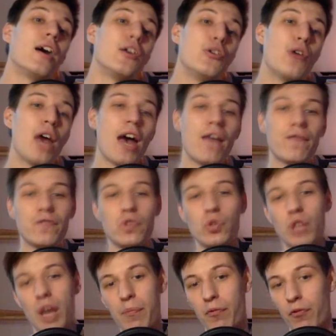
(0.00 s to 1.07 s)
You have two
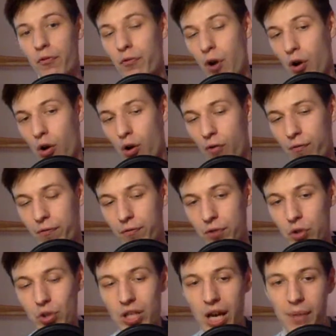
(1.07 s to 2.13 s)
types
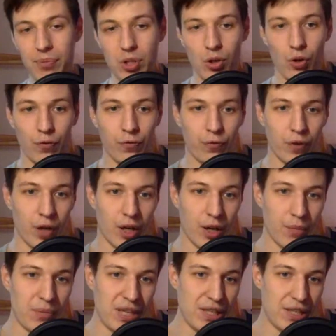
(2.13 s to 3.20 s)

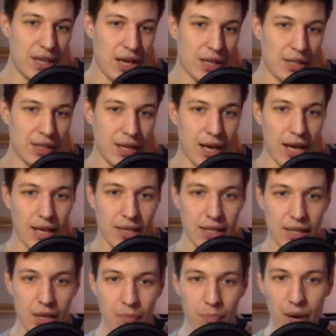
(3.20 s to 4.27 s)
of mistakes in the
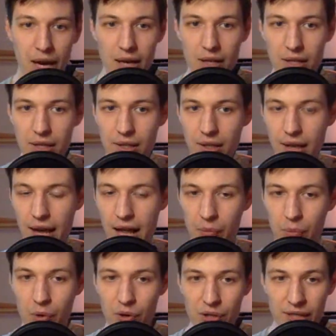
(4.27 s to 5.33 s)
handstand: bend
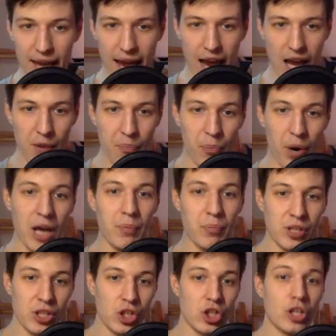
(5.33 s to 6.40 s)
elbows and pike
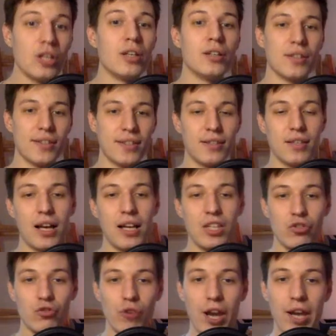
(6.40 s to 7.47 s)
positions, not
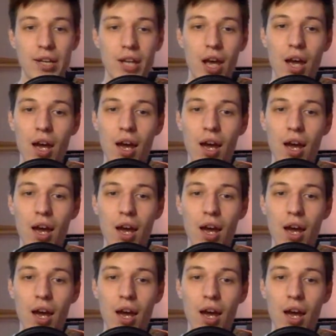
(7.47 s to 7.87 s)
straight.